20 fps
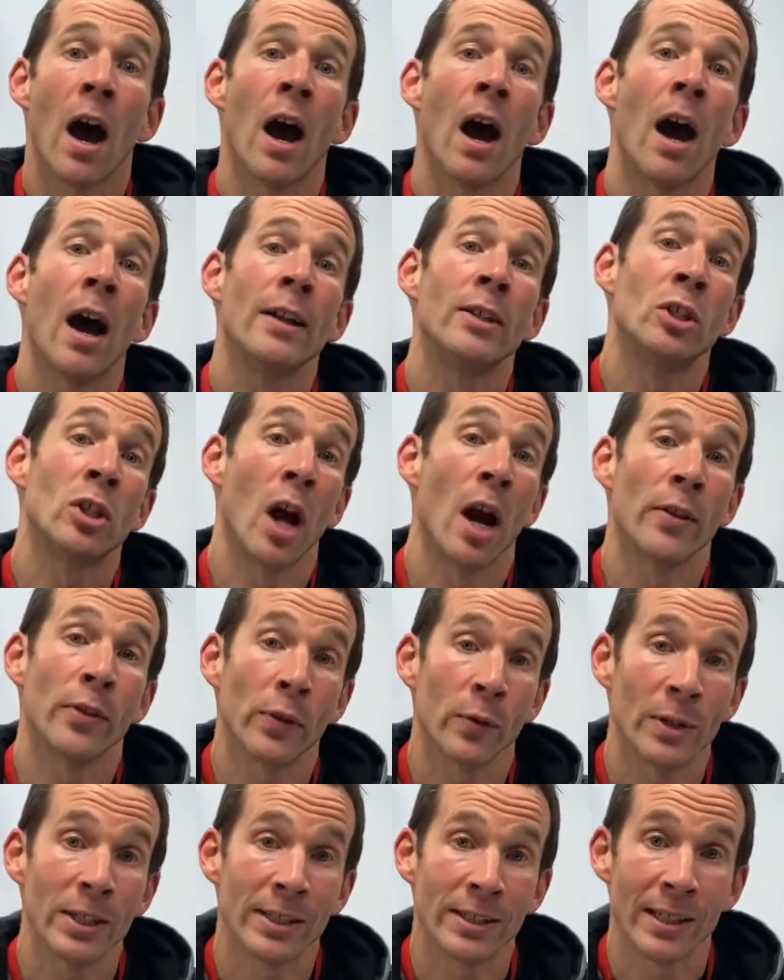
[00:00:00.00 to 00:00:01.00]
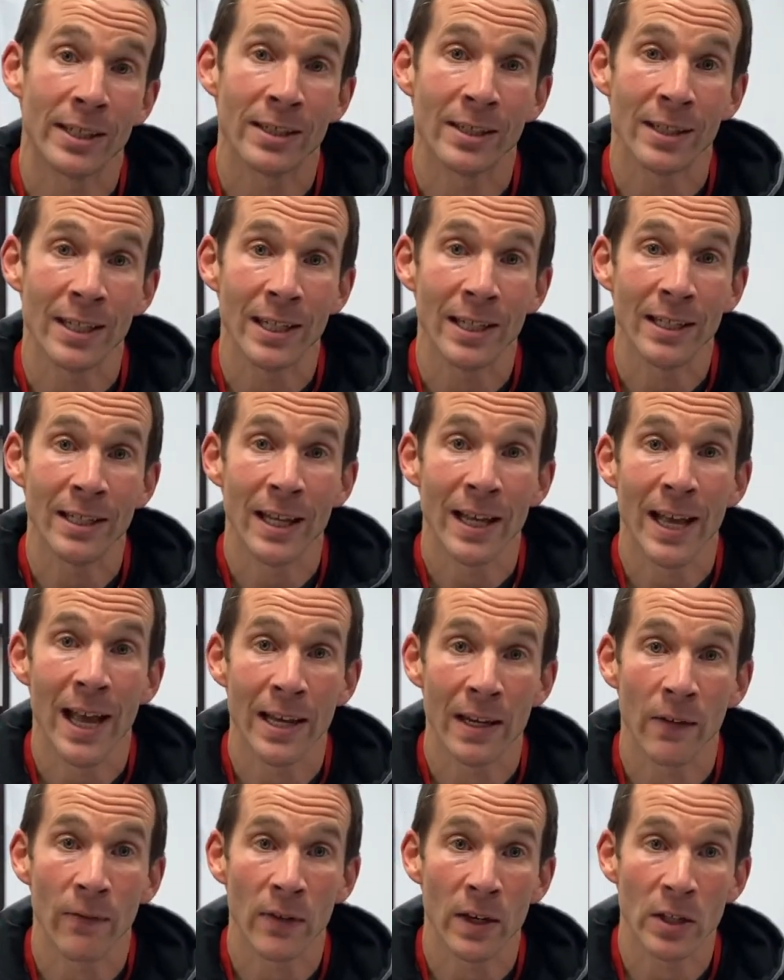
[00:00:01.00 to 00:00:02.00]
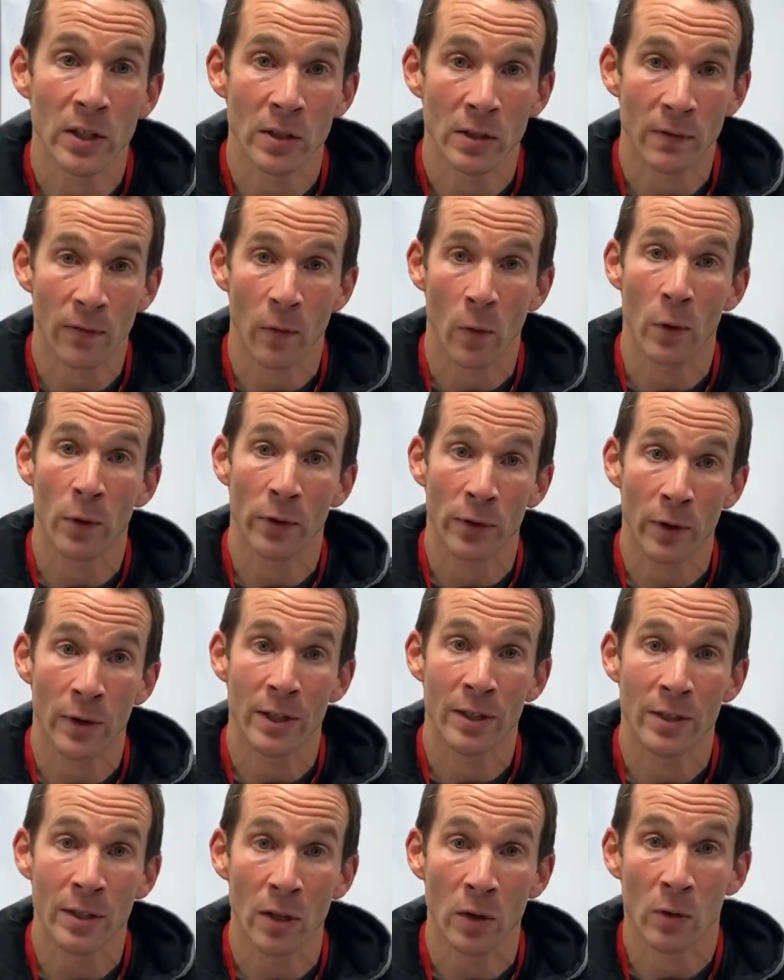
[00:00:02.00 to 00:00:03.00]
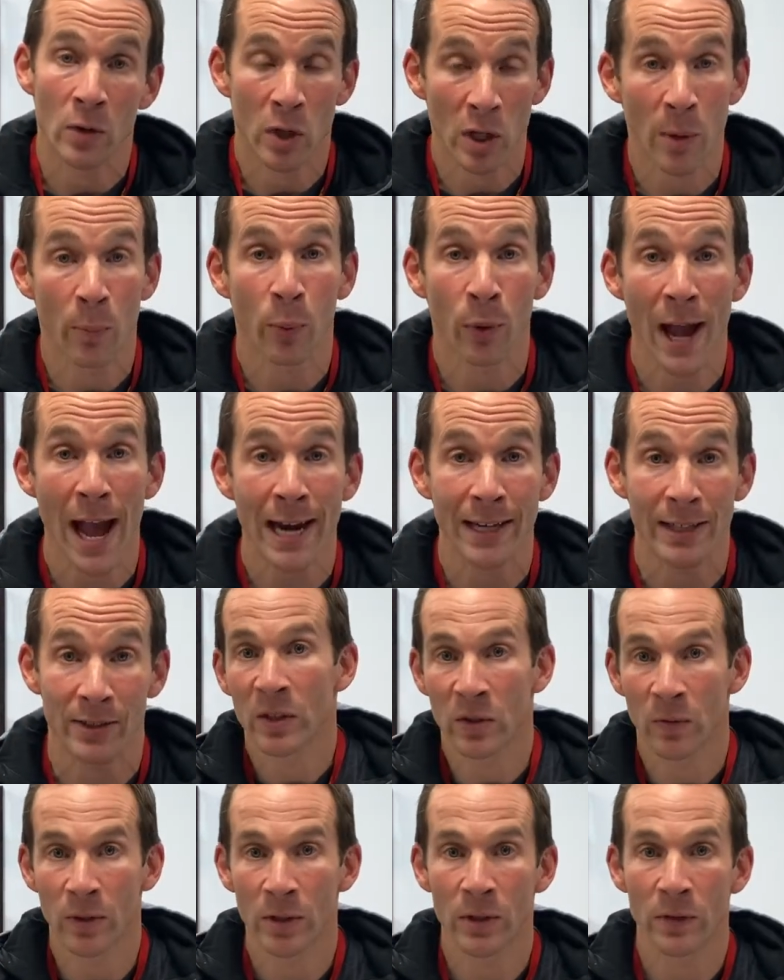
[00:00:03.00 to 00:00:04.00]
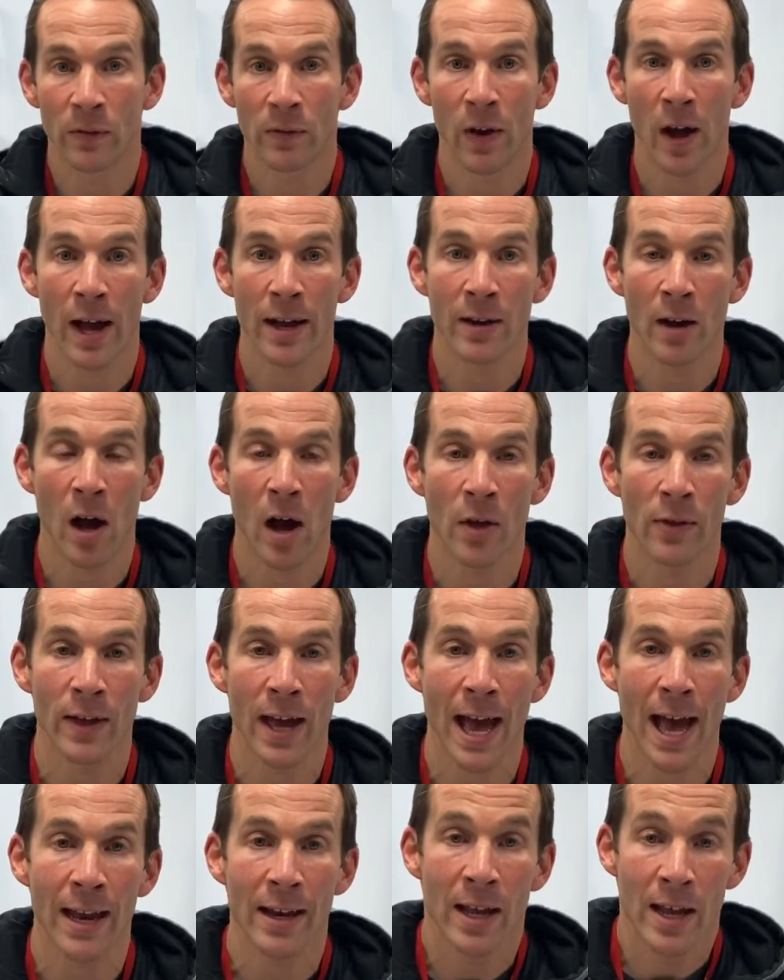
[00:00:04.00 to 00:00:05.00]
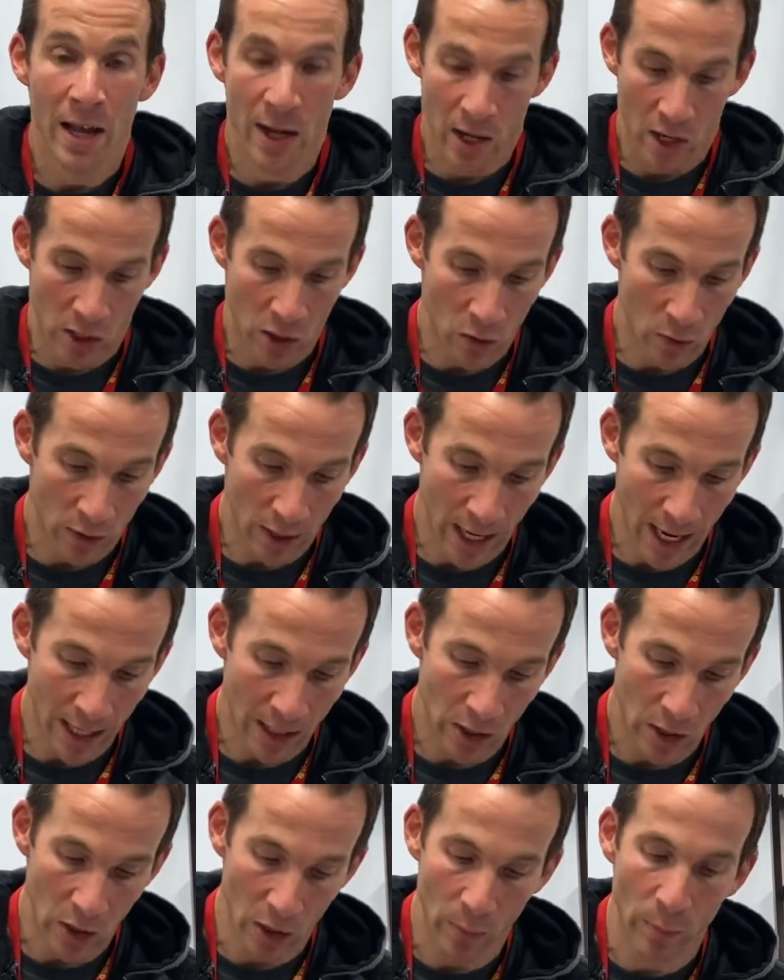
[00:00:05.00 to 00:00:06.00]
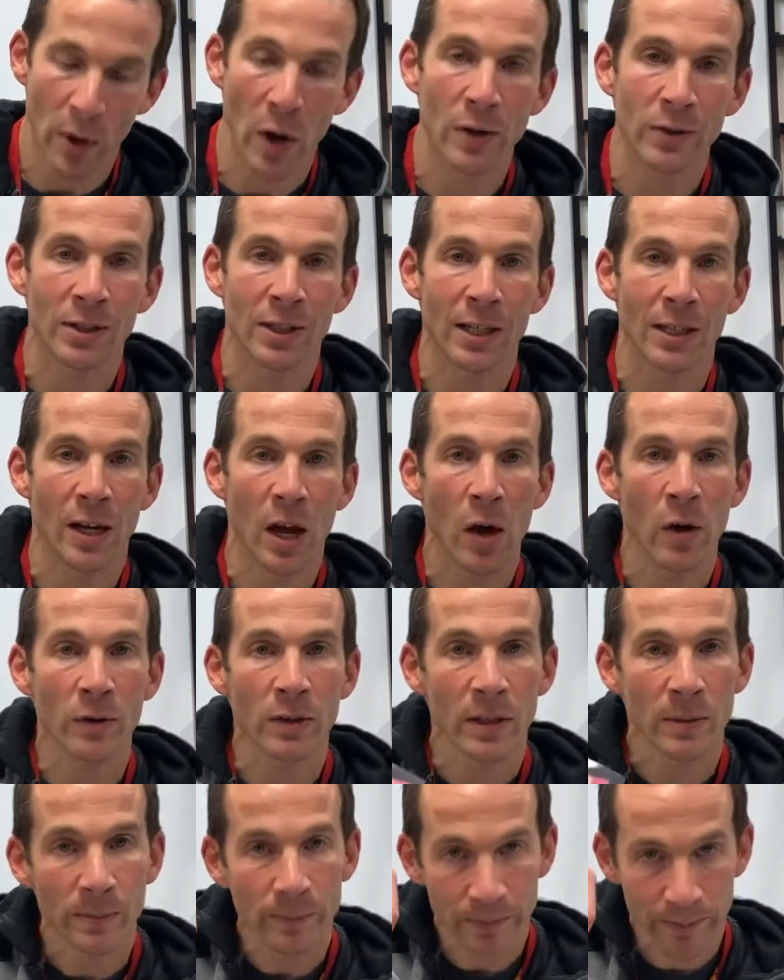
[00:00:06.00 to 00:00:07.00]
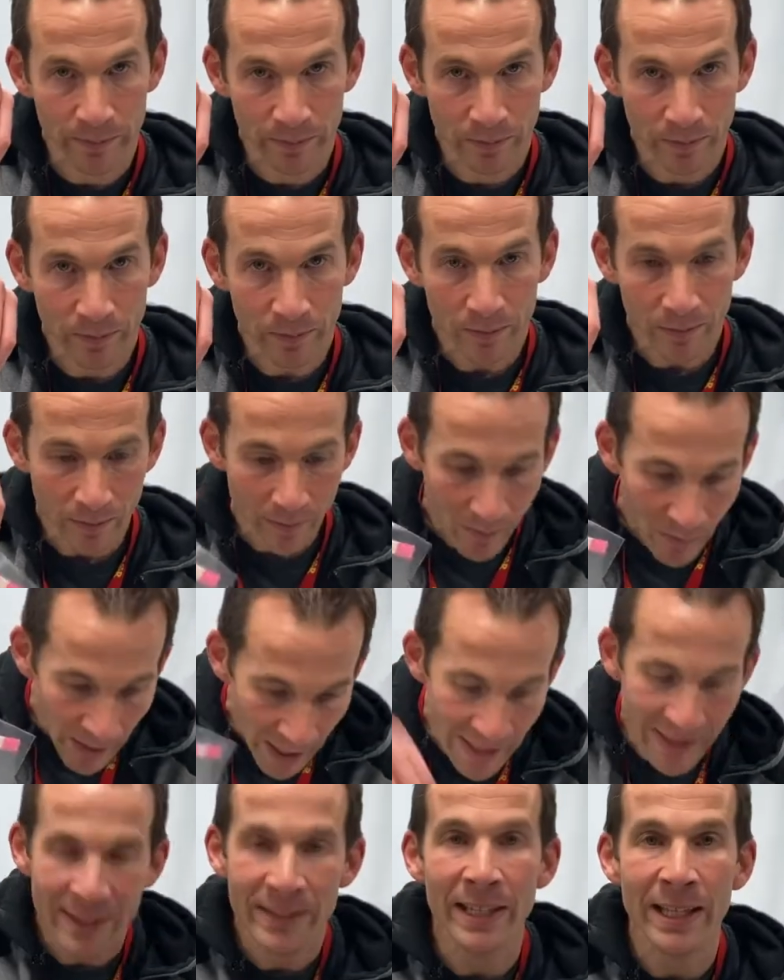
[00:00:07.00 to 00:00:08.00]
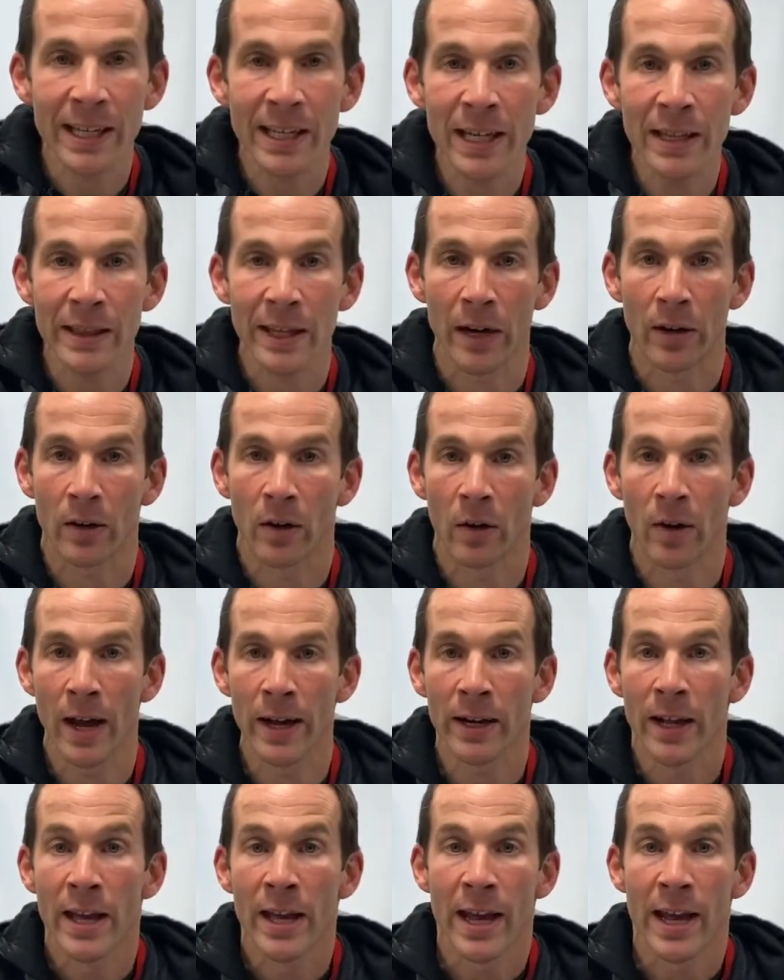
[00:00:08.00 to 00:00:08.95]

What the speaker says: John 3:16, and Ephesians 4:32. You're going to practice, and once you find all that, you take your Post-it note and stick it in there, all right?